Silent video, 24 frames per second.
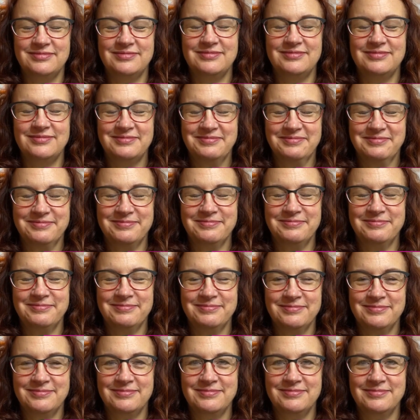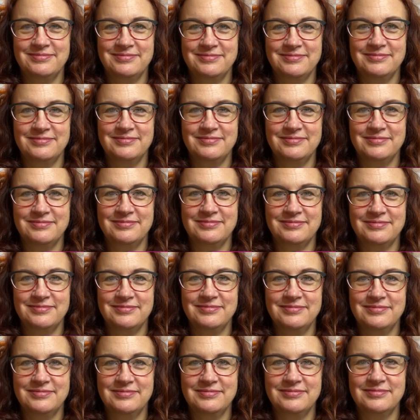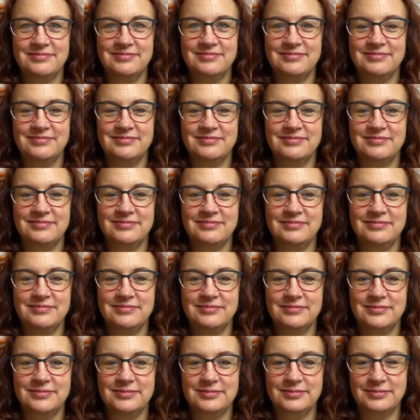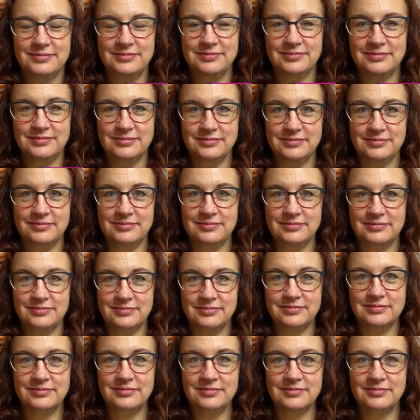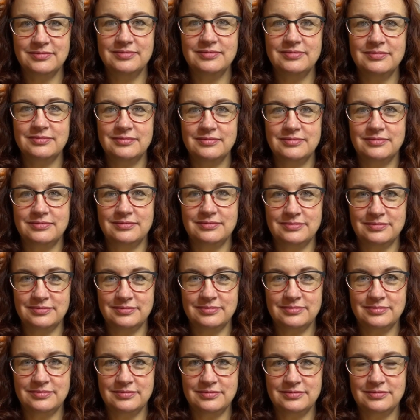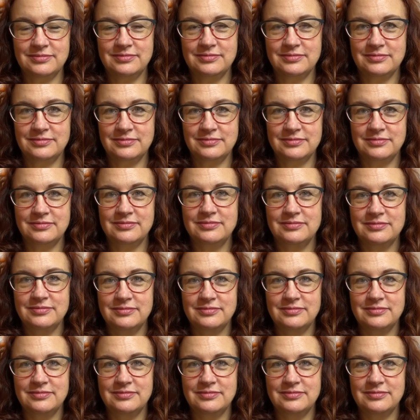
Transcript: The person shown says nothing.